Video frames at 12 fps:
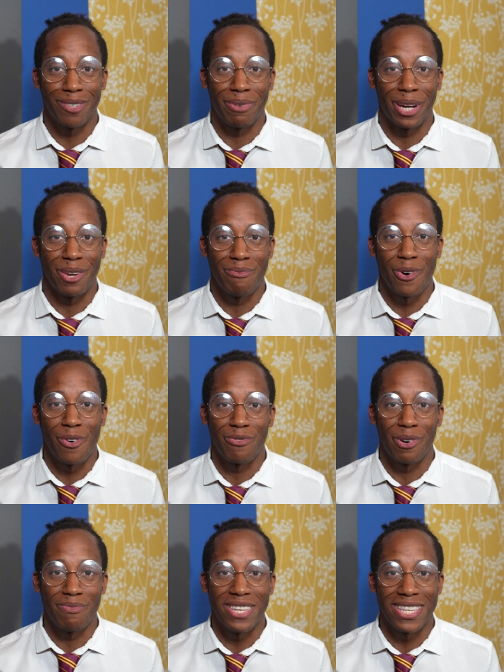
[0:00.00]
bring you more
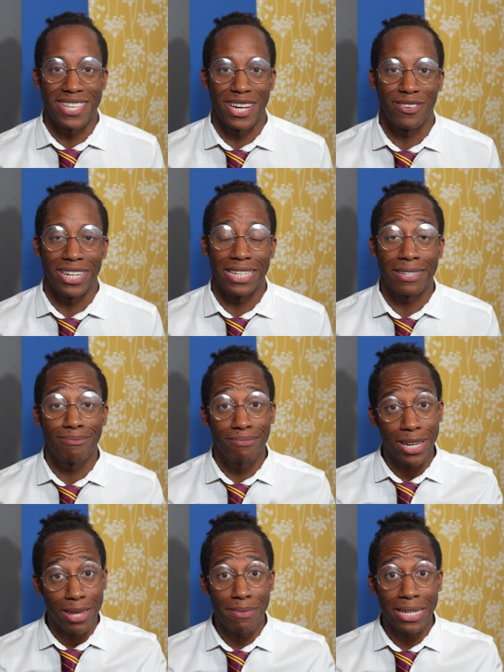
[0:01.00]
from this series.
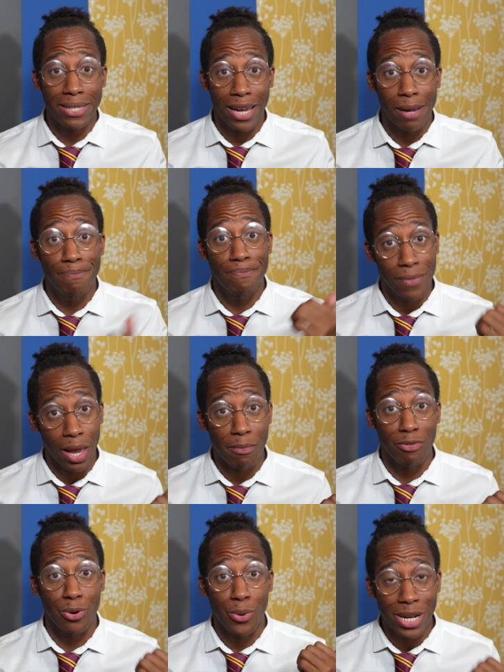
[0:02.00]
In the meantime, I'm
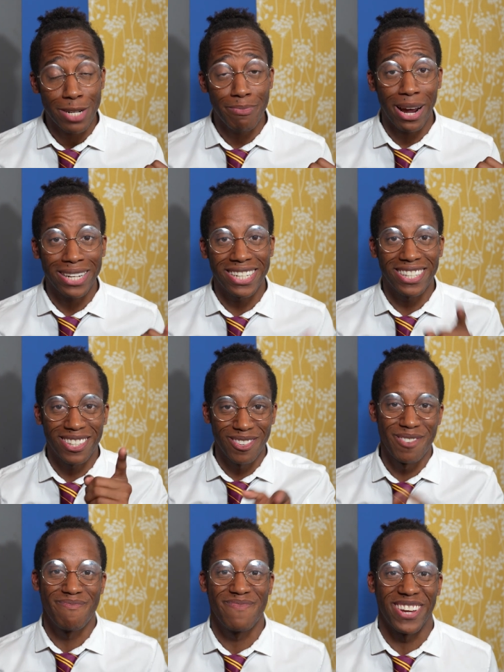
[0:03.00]
off for Quidditch practice,
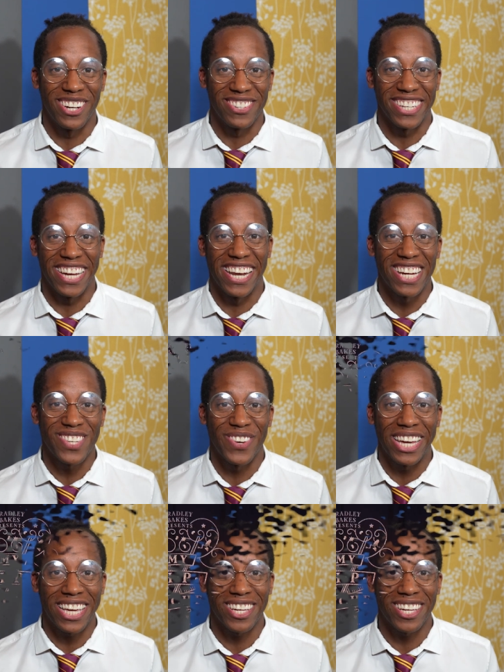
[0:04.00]
but I'll see you next week.